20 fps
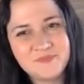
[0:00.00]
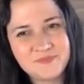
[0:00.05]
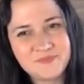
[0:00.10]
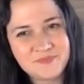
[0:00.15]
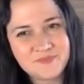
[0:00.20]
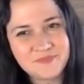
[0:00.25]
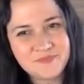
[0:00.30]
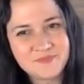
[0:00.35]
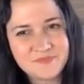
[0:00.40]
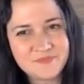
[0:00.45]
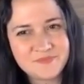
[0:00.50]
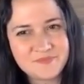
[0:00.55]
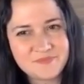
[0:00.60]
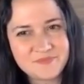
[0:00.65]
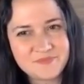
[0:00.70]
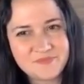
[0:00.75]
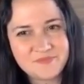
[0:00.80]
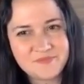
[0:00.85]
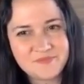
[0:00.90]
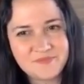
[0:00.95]

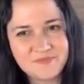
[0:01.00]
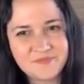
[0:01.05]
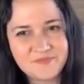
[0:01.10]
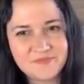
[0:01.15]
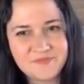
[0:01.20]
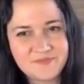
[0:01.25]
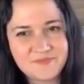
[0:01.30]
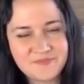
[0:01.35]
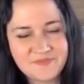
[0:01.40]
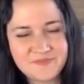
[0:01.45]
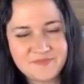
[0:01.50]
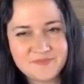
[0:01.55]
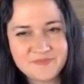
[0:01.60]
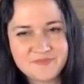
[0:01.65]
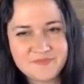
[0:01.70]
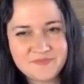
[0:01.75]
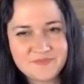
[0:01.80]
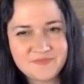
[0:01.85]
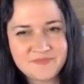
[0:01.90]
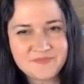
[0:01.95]

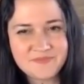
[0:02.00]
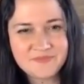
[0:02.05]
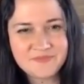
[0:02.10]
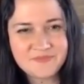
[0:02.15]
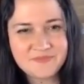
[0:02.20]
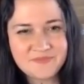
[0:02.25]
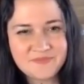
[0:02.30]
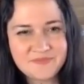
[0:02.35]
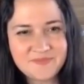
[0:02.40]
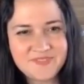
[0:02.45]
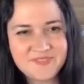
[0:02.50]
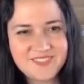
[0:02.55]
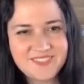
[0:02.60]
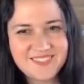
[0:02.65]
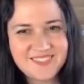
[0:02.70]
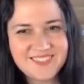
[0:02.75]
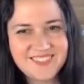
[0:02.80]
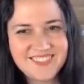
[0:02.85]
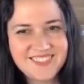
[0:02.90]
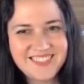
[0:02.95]

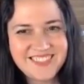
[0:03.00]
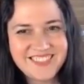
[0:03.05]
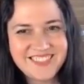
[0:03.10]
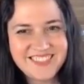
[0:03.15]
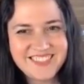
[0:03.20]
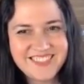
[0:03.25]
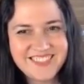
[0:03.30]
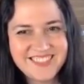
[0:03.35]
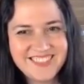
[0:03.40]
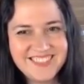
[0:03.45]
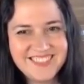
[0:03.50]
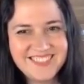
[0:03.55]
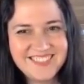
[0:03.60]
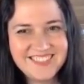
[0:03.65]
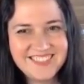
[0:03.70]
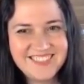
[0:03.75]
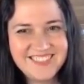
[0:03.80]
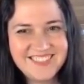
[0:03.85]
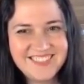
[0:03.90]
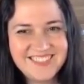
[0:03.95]

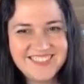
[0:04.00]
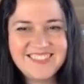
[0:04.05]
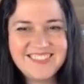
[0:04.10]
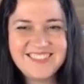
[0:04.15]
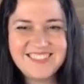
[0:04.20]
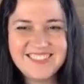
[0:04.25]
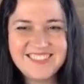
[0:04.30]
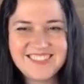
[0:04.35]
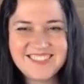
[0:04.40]
(not speaking)